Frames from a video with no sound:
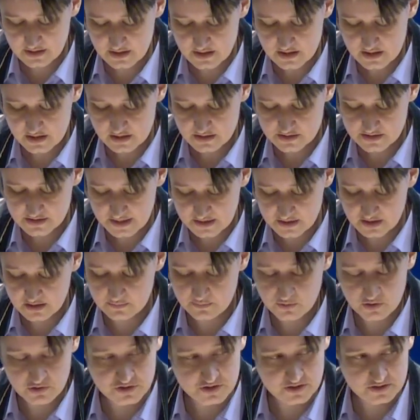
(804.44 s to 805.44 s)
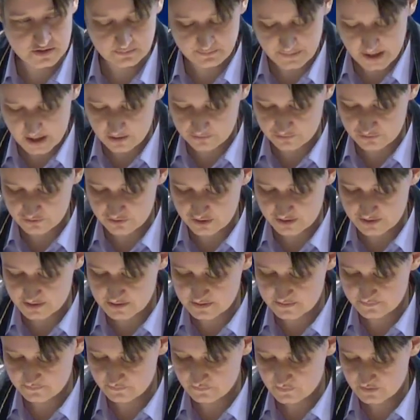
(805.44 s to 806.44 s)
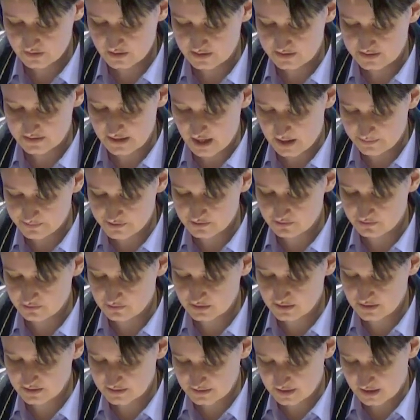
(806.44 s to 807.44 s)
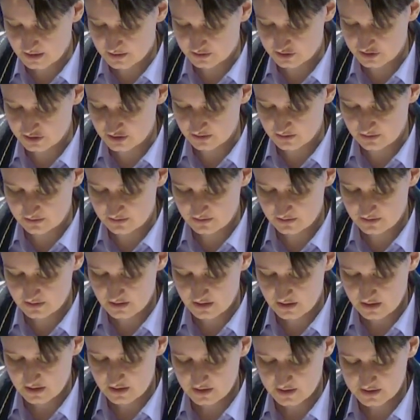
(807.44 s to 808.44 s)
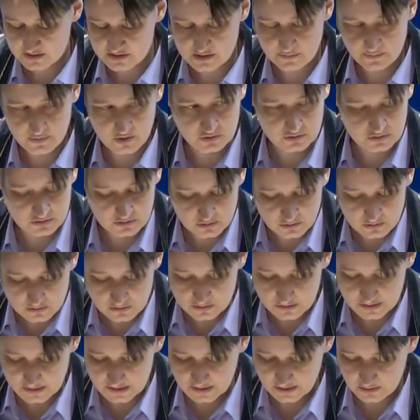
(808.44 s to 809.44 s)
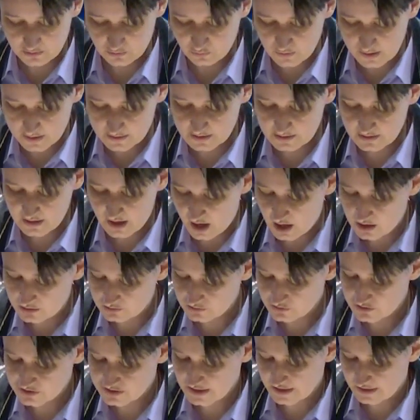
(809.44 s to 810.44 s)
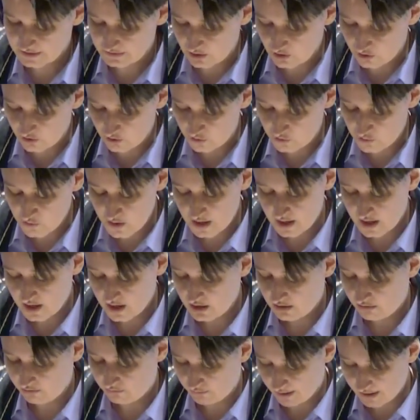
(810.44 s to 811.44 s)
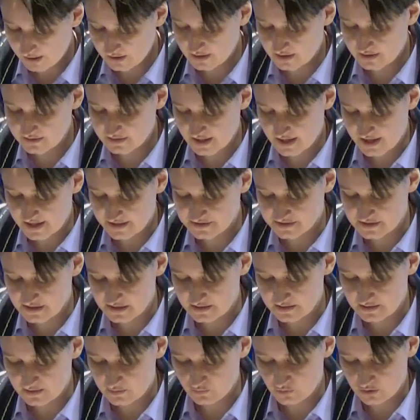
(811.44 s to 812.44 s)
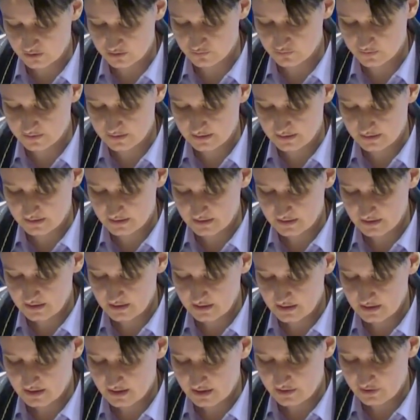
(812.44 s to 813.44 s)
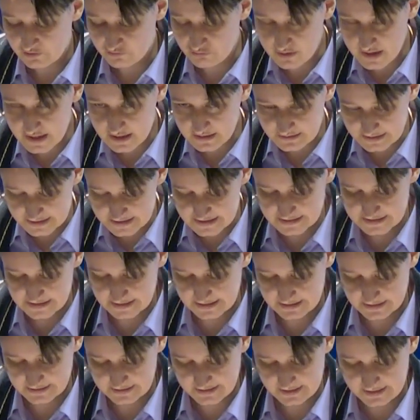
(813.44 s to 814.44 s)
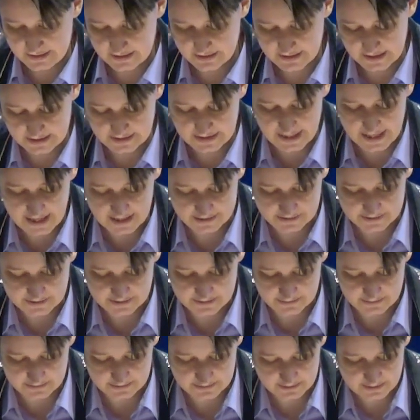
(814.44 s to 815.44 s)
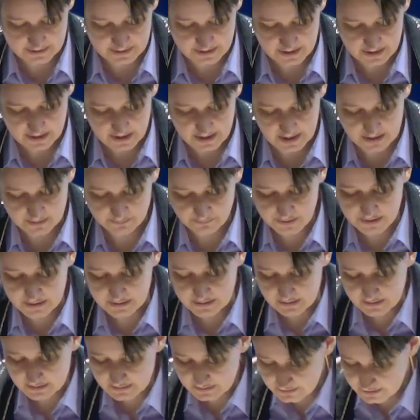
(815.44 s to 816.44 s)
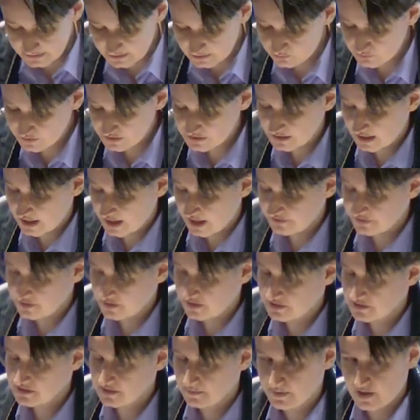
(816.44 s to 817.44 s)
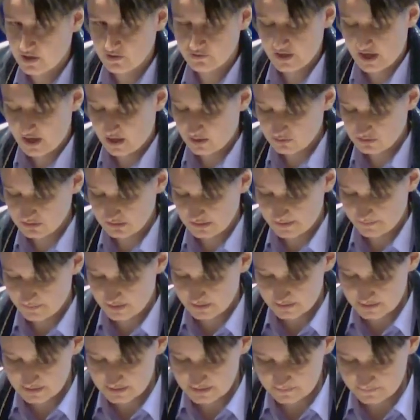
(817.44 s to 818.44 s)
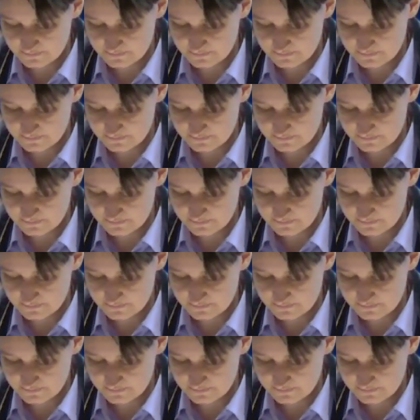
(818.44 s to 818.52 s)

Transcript: setting personal boundaries is absolutely essential. It's about learning when and how to say no, recognizing what we realistically can handle, and being clear with others about our limits.